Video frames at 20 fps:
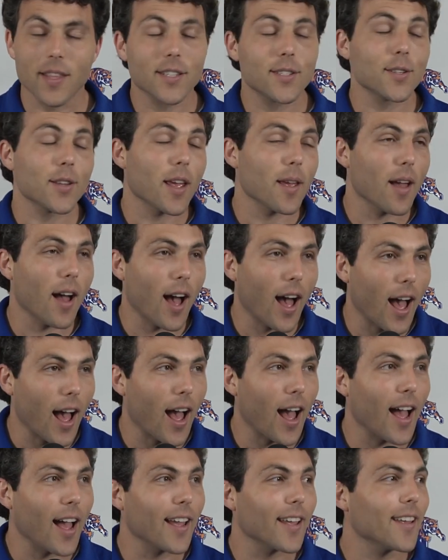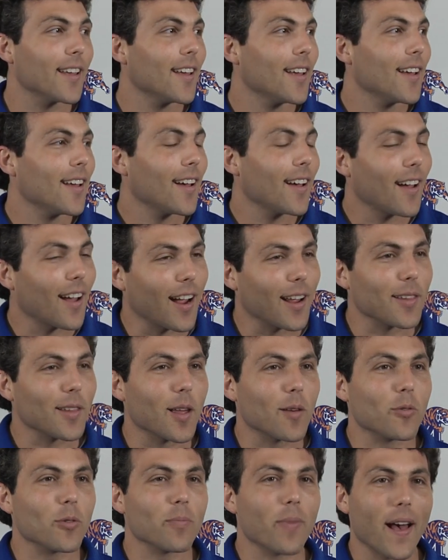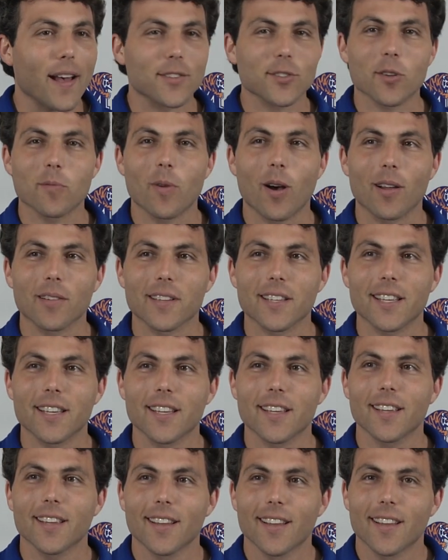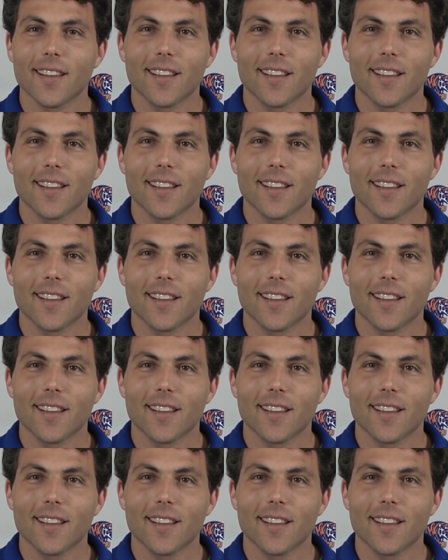this is a high-level basketball league.